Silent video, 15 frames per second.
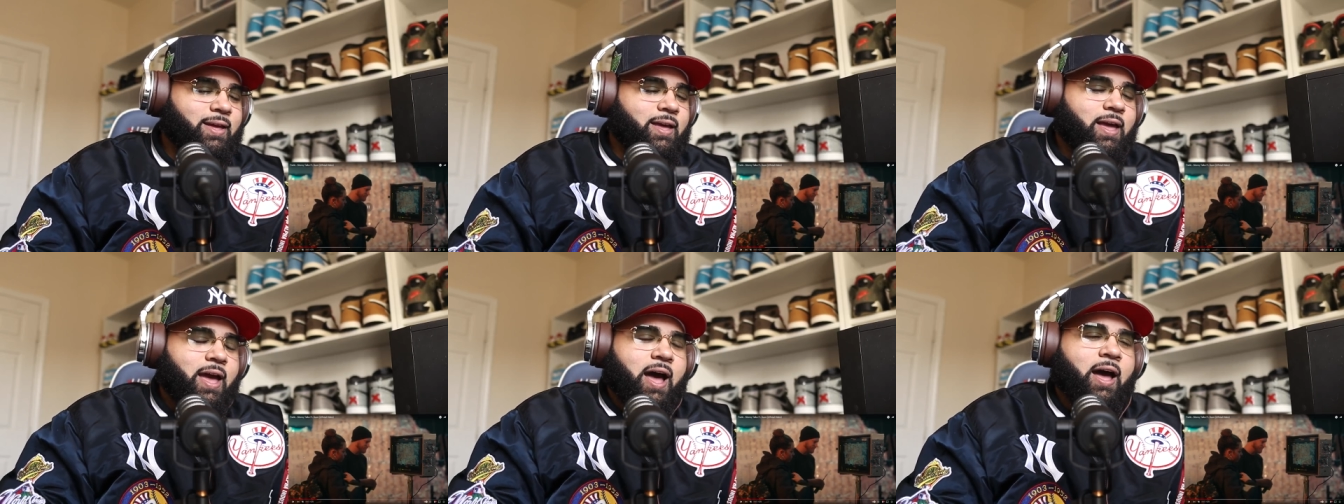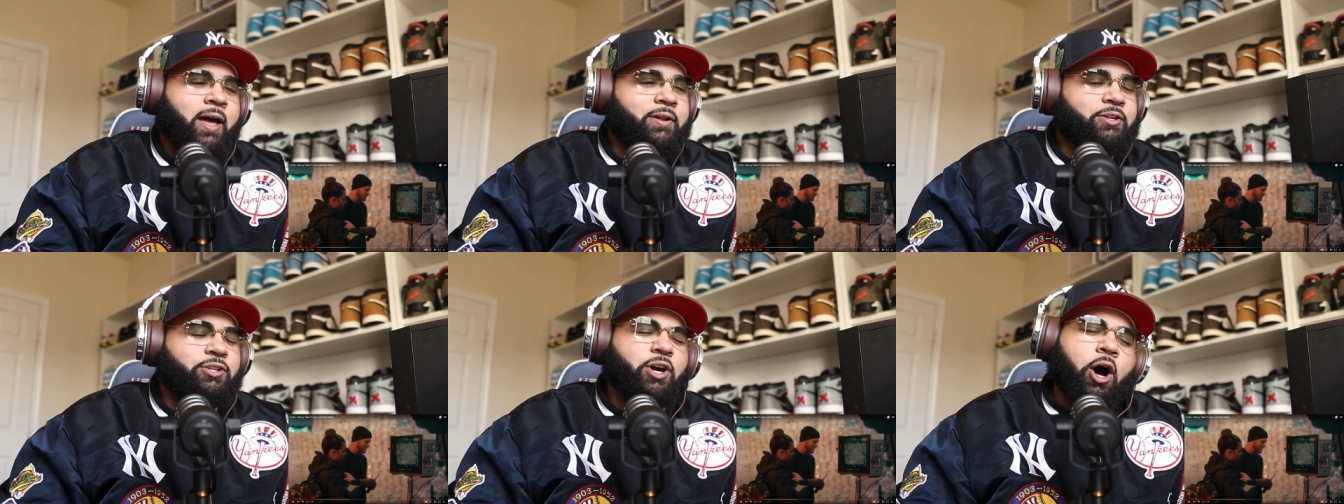Uh,
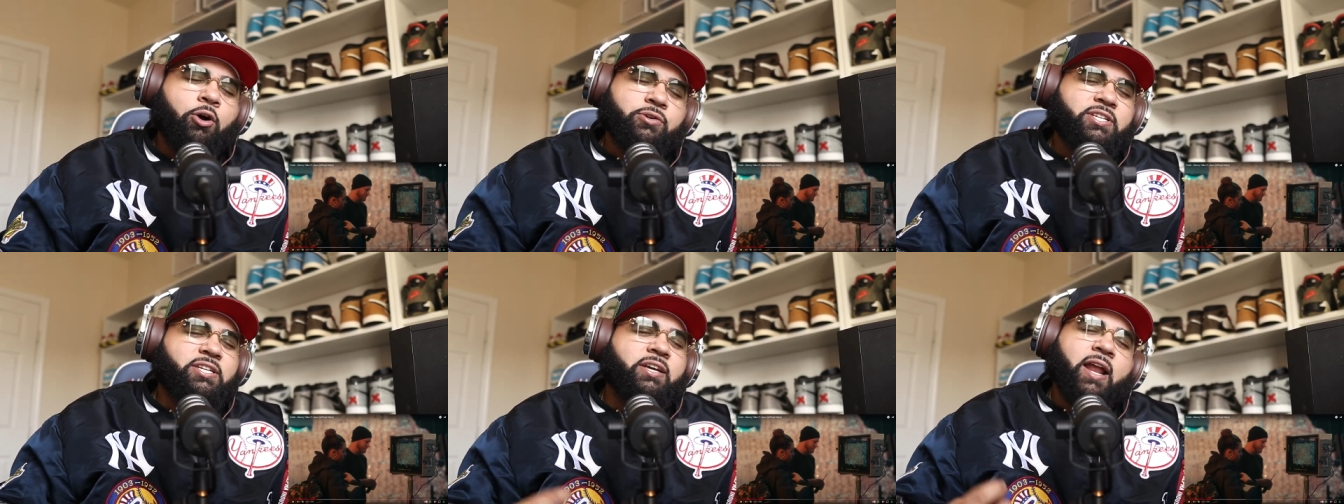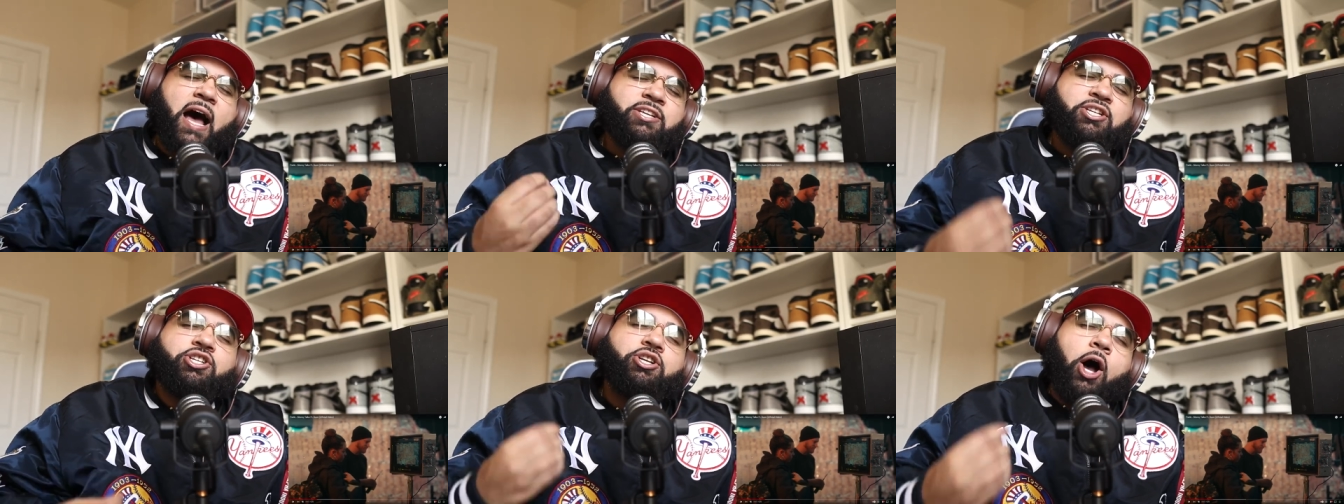yo, see, that's
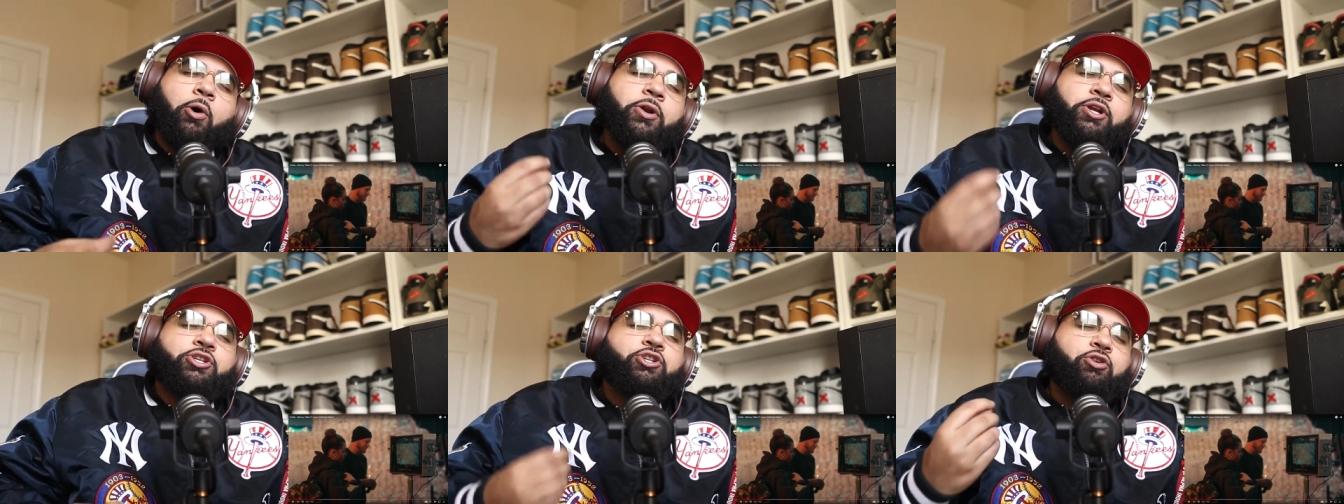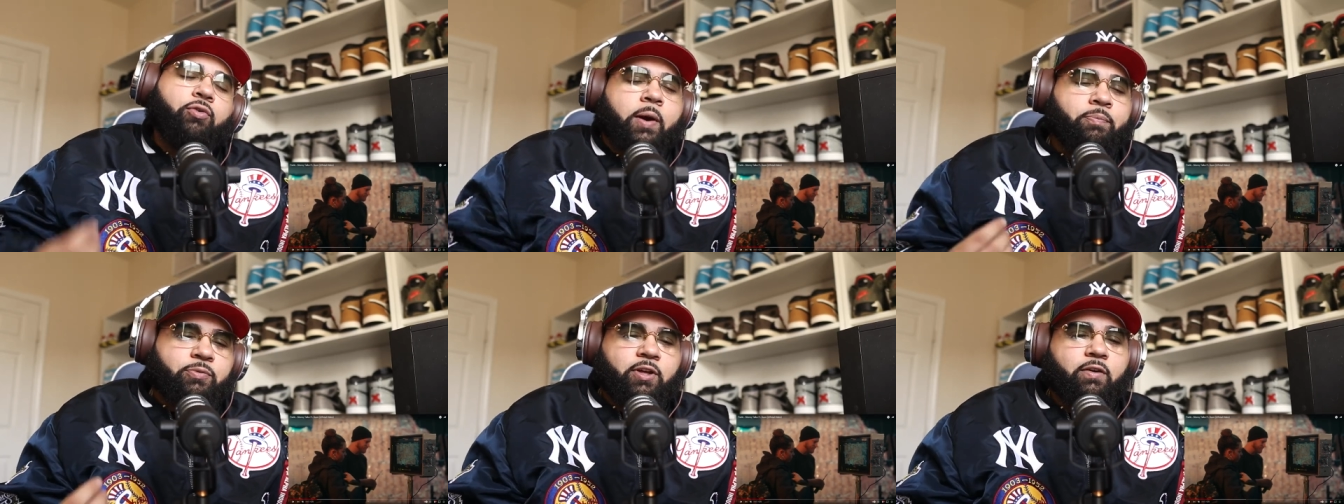so
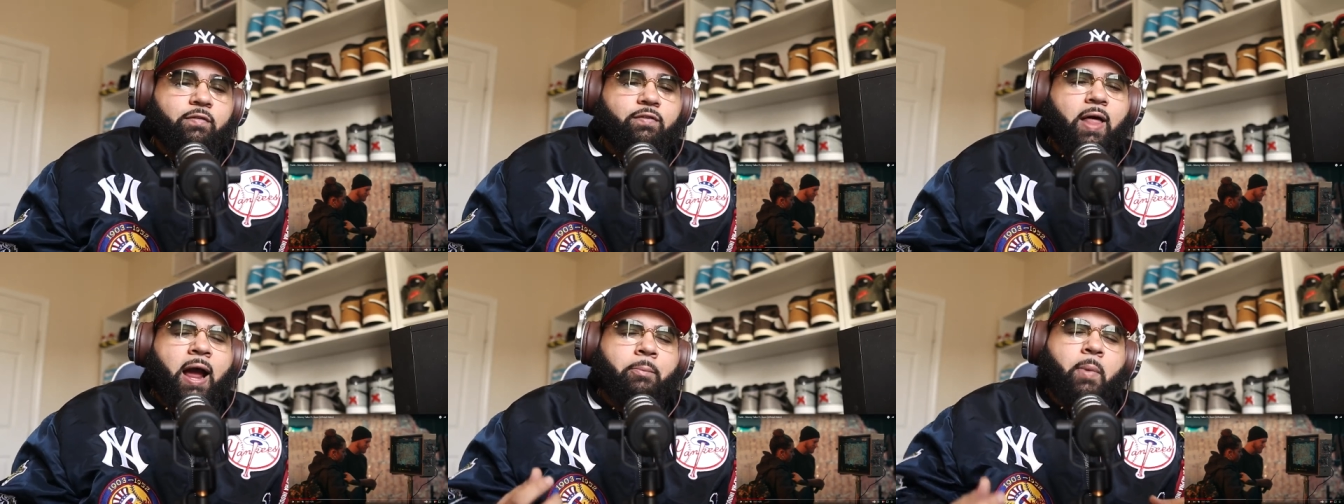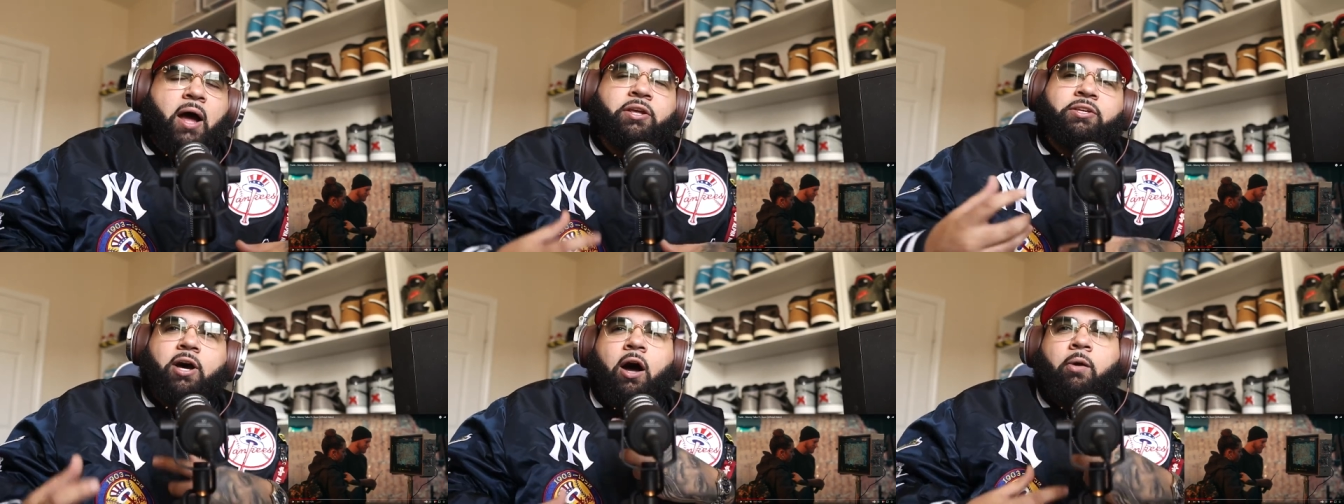descriptive. Like my
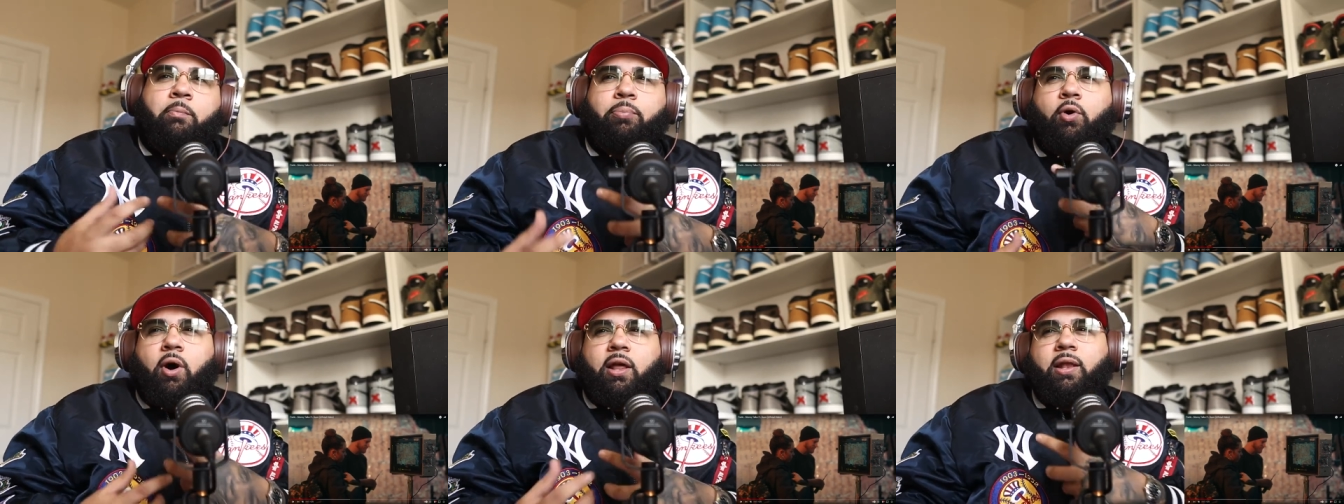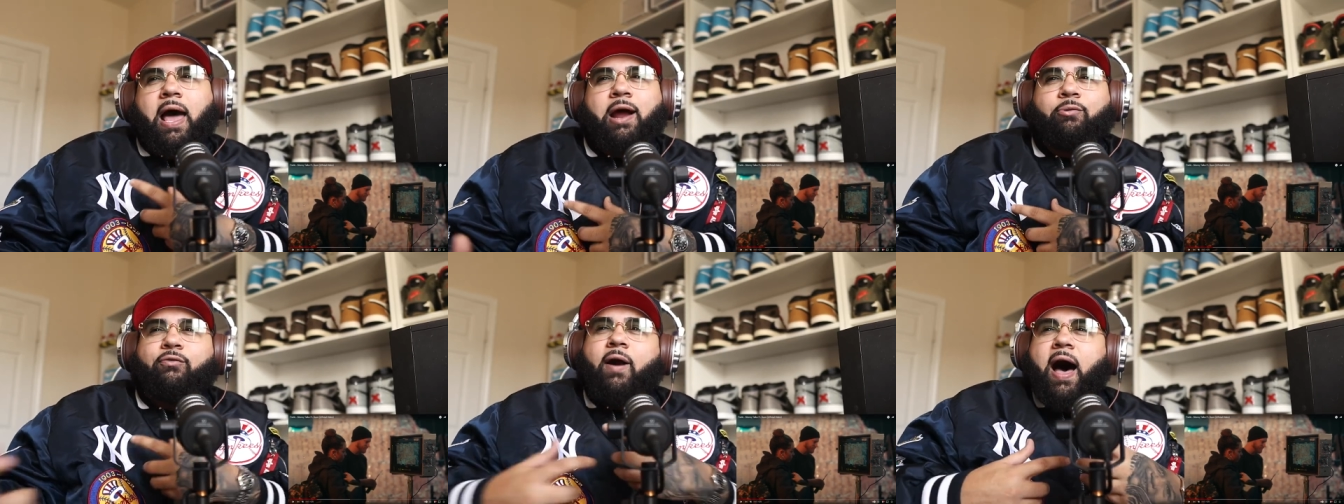young boy, like
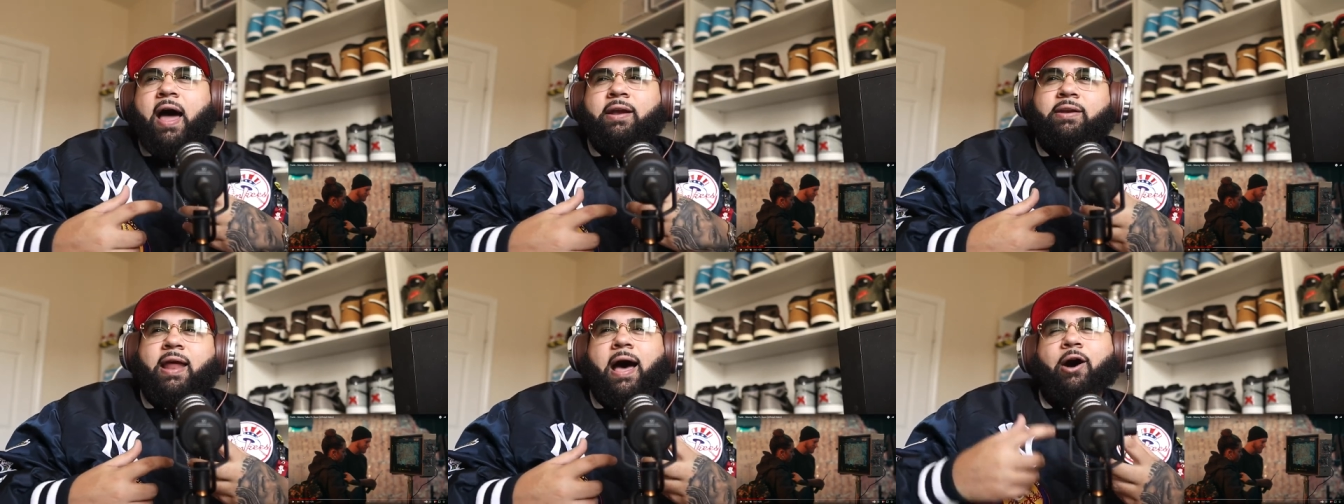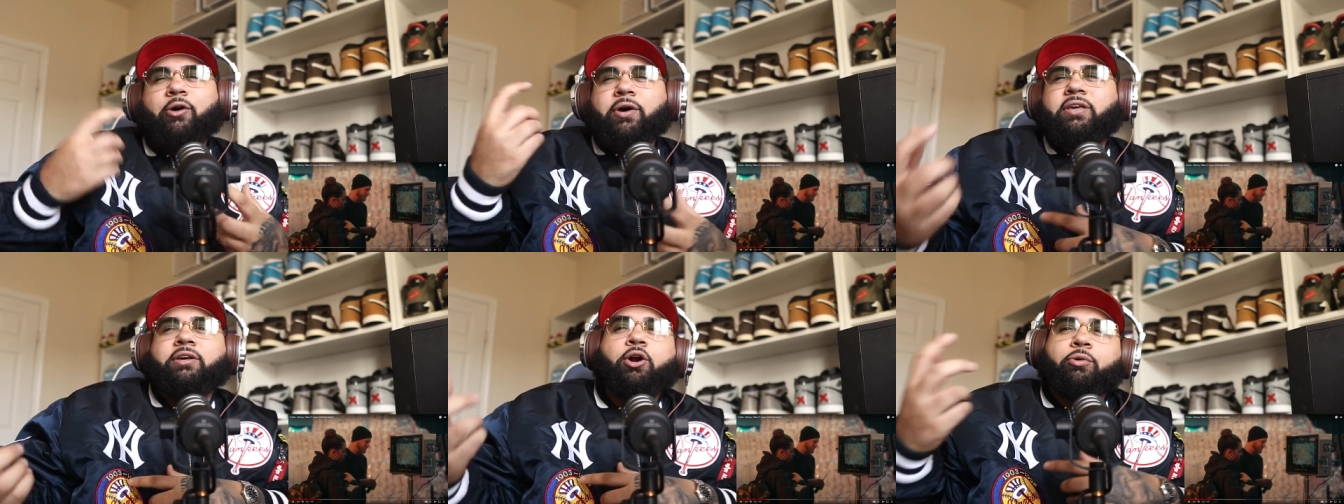riding out,
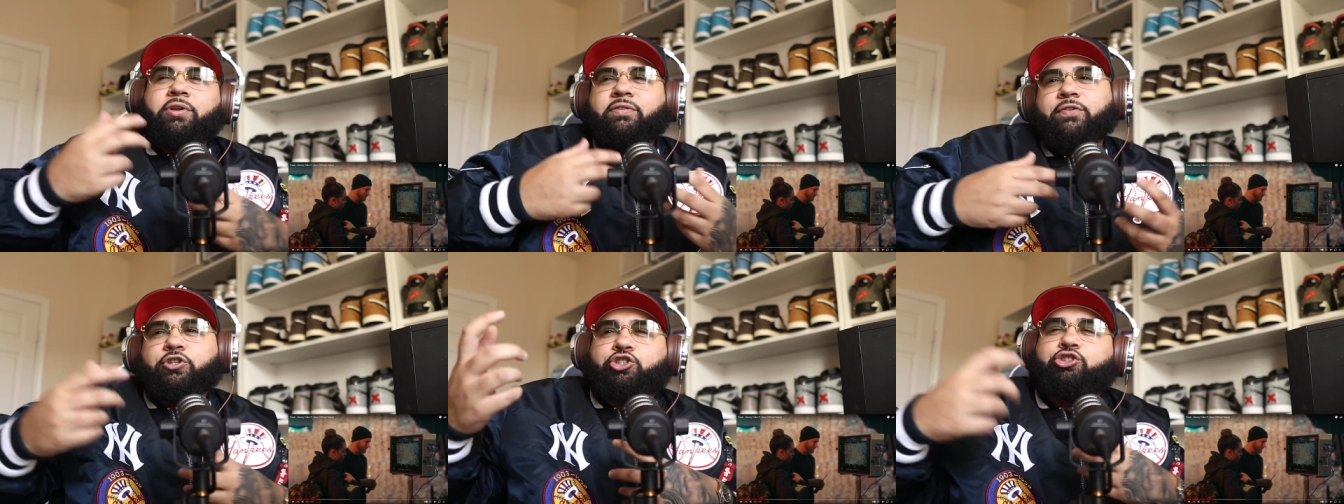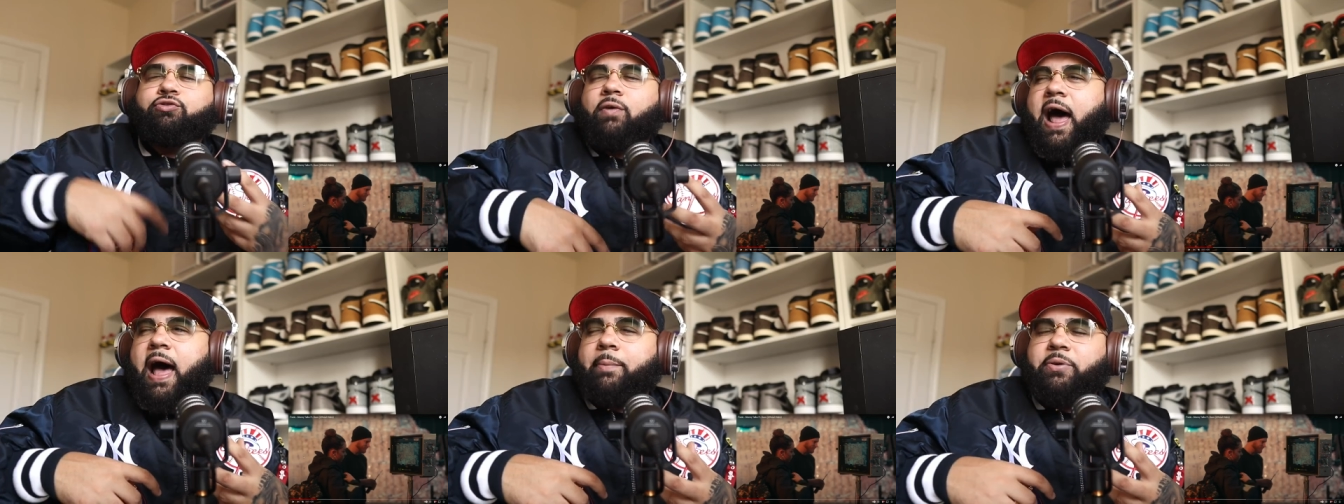he don't even trap.